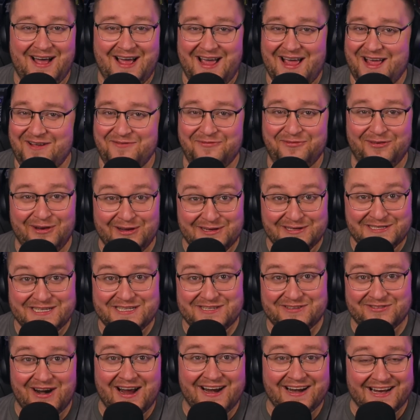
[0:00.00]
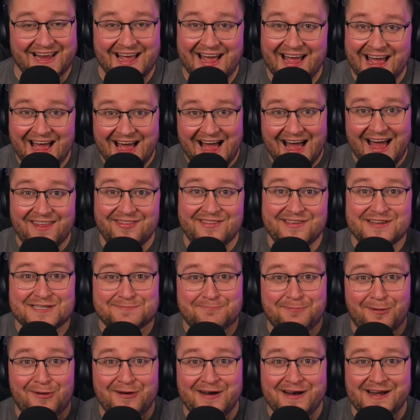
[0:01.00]
I've lost track. At this
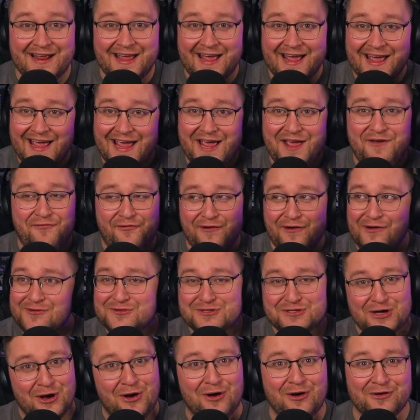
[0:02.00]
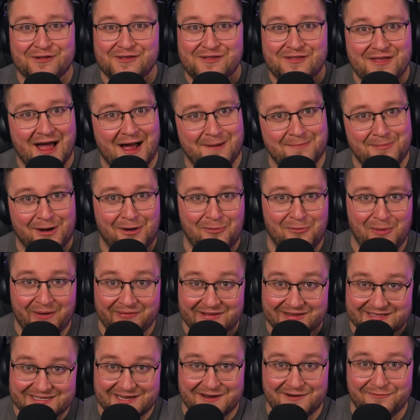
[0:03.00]
point, it feels odd that I'm not wearing
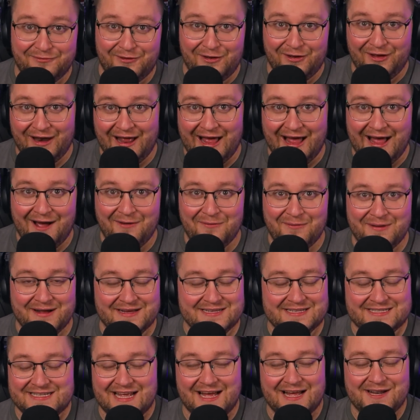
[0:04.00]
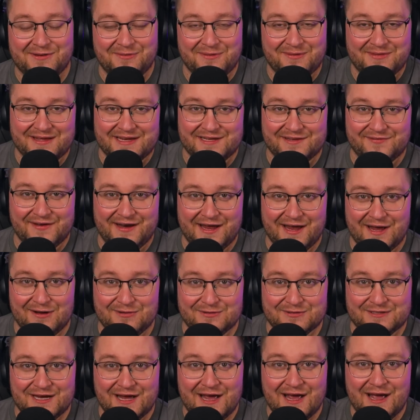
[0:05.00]
the tinfoil hat when I start doing these
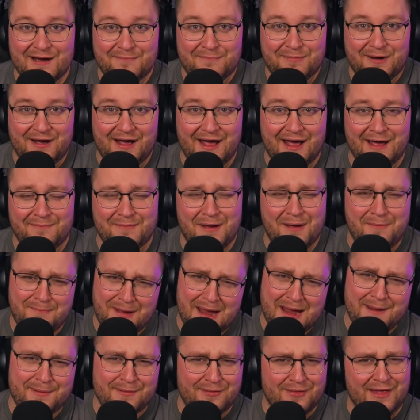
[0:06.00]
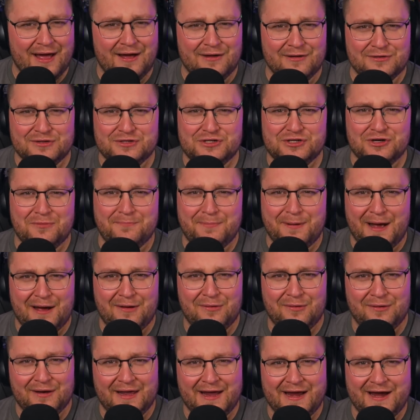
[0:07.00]
videos, but maybe that'll jump
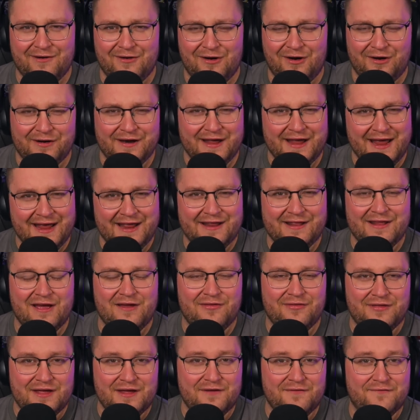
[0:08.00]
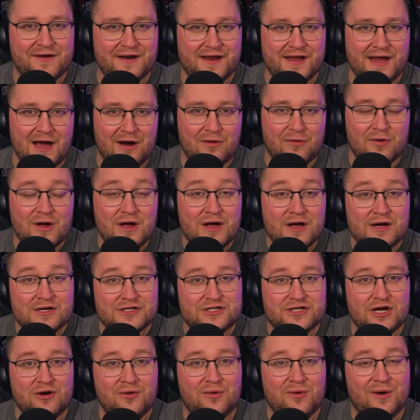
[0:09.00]
out later on in the video.
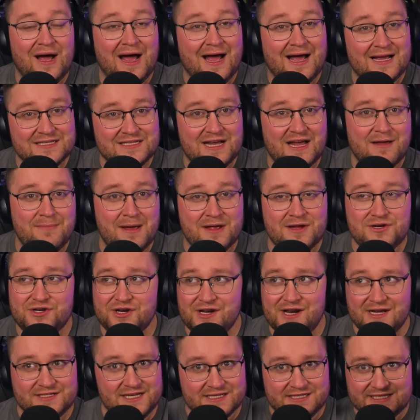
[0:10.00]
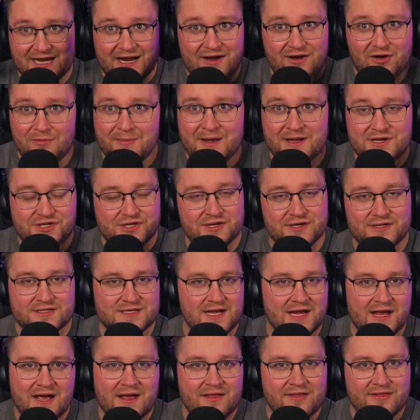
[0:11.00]
So as I mentioned, as the title
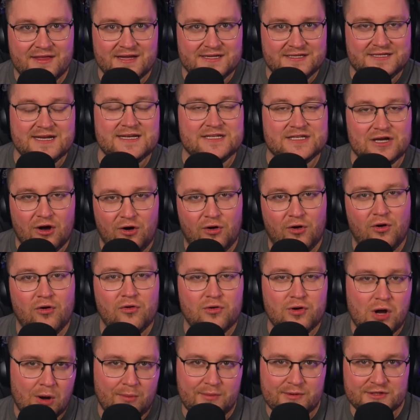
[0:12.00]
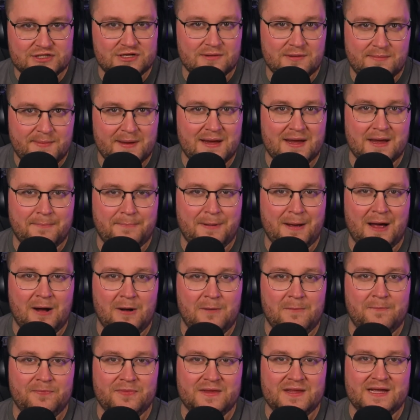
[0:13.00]
mentions, this is all going to be
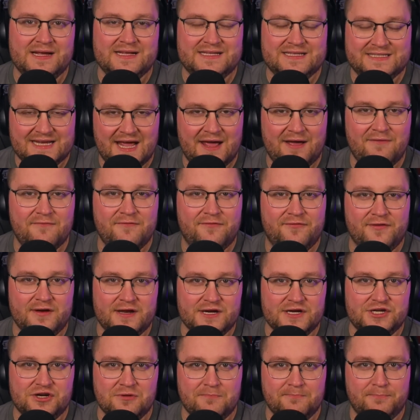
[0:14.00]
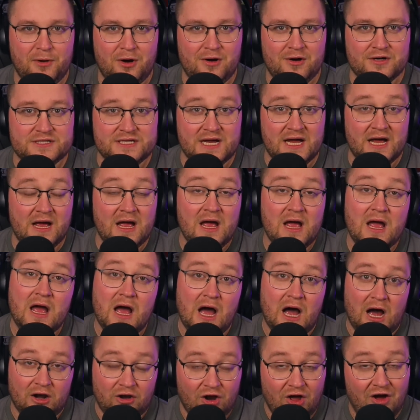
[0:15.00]
about the 10th edition box set.
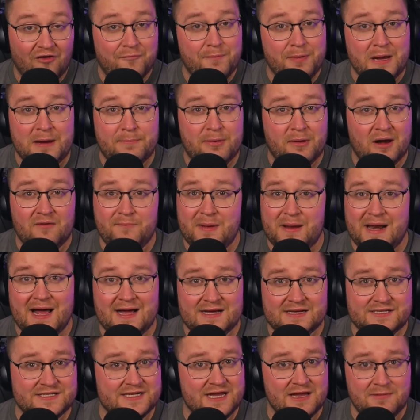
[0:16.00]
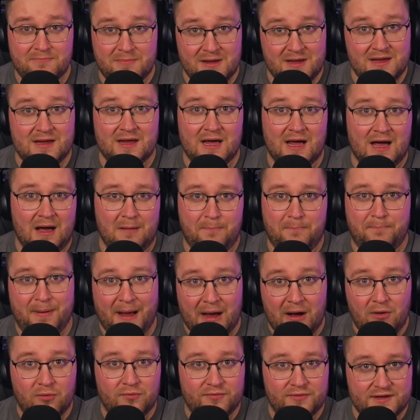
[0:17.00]
A lot of people have been asking me
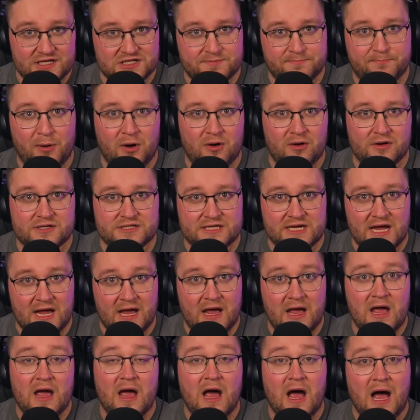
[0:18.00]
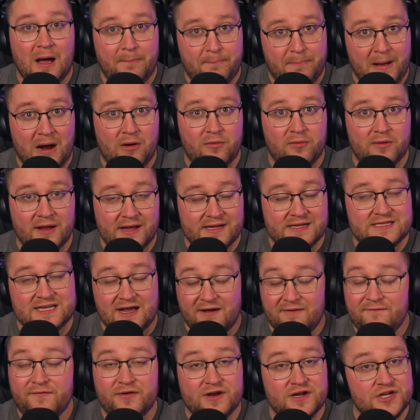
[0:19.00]
about this box set. Apparently
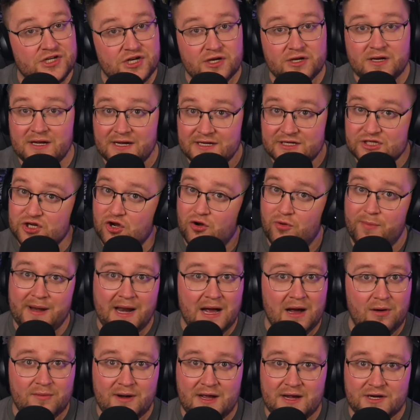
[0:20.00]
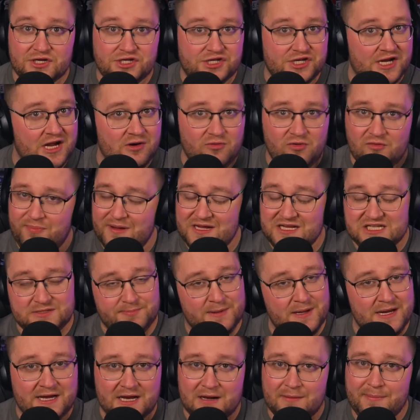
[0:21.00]
10th edition is coming out next year. We've been
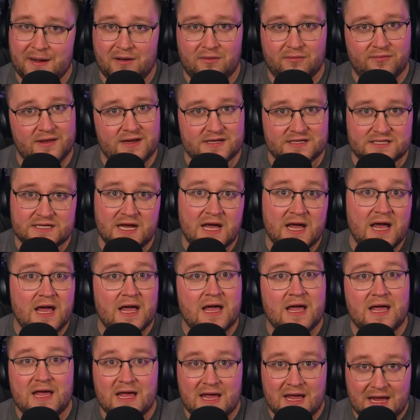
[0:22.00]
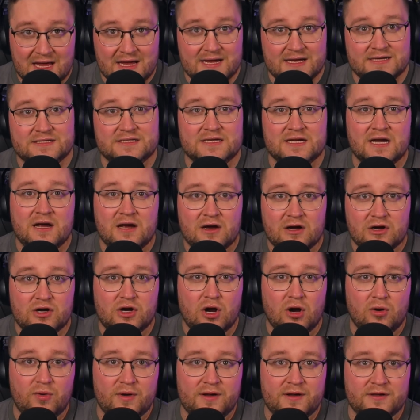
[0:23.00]
speaking about this. It is
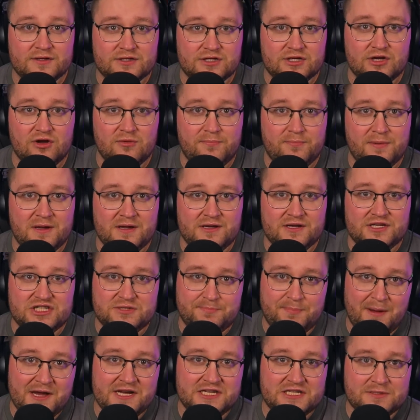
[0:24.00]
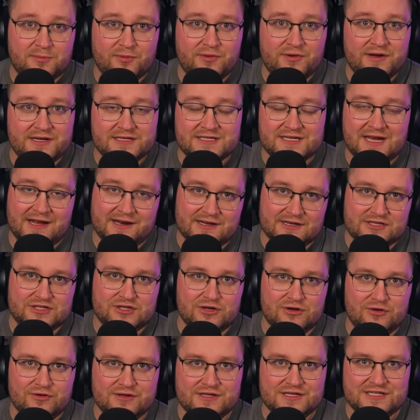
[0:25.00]
going to be Space Marines and a
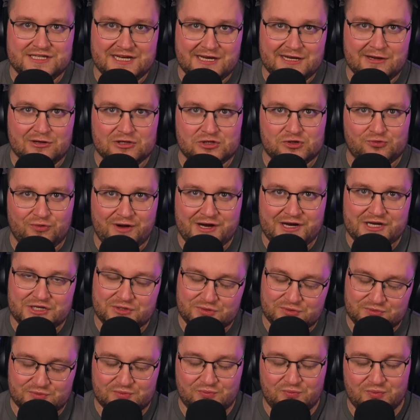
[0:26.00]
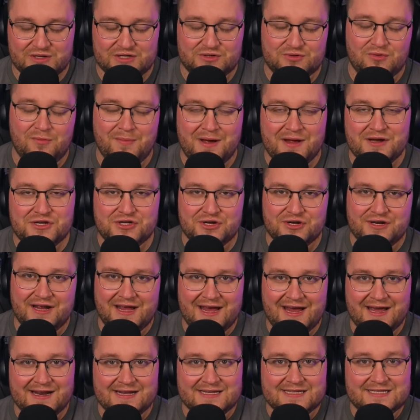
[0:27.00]
certain Xenos race, which we'll mention
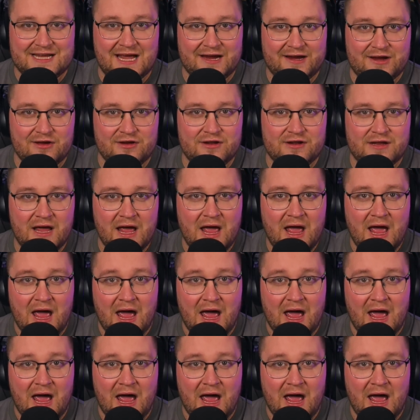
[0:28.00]
in a second.